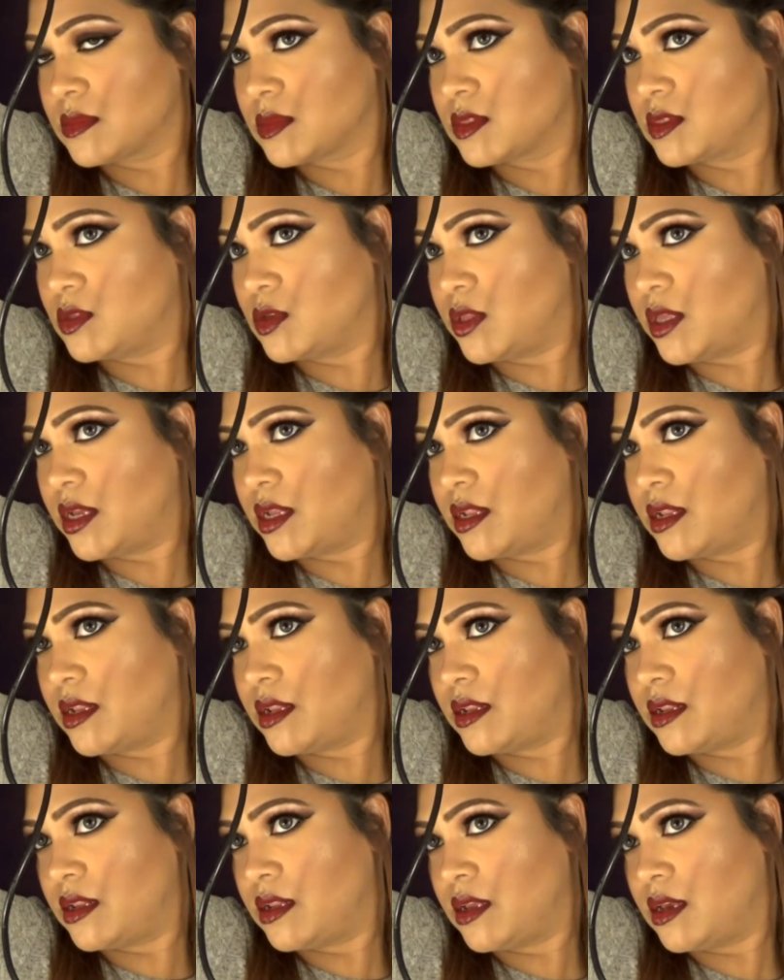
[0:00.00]
so that
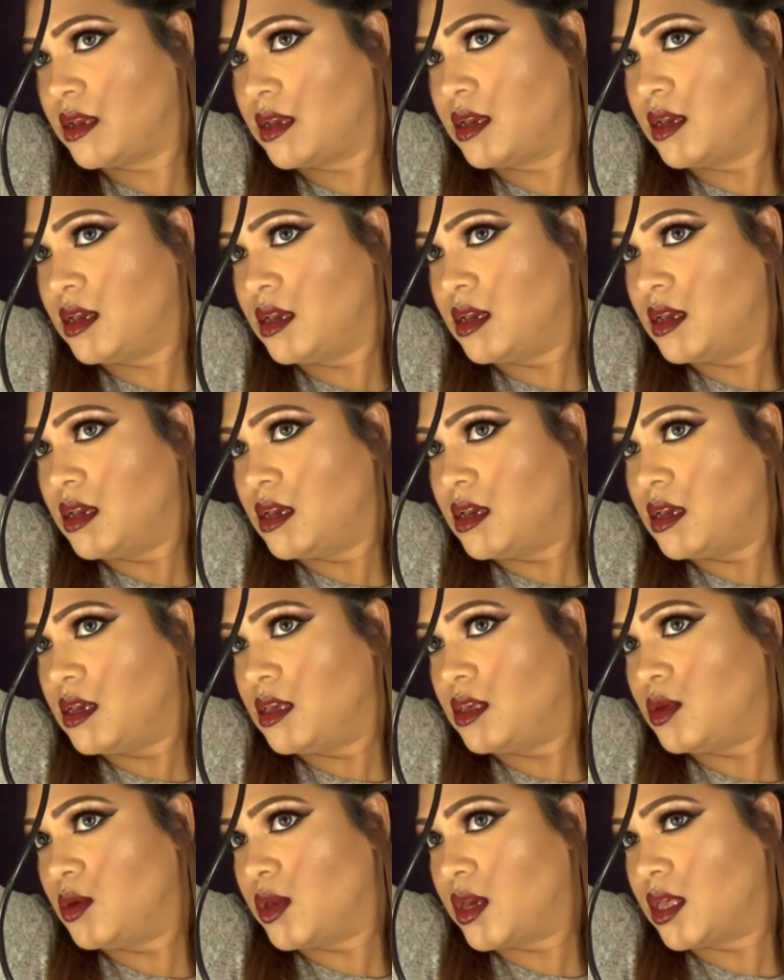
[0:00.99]

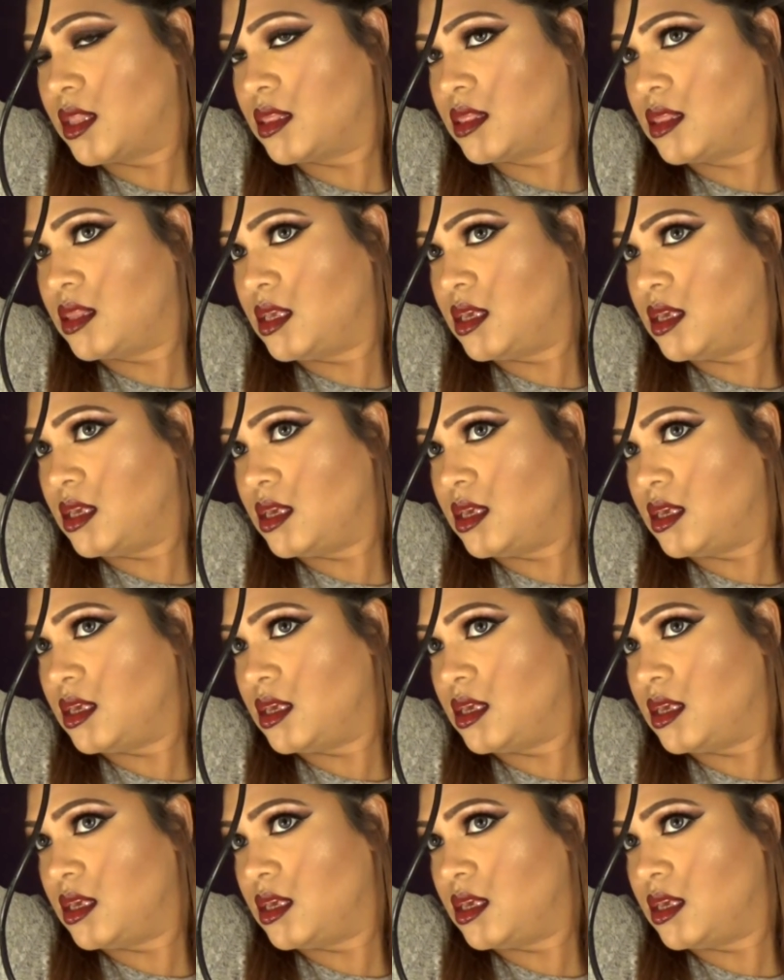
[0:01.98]
you get the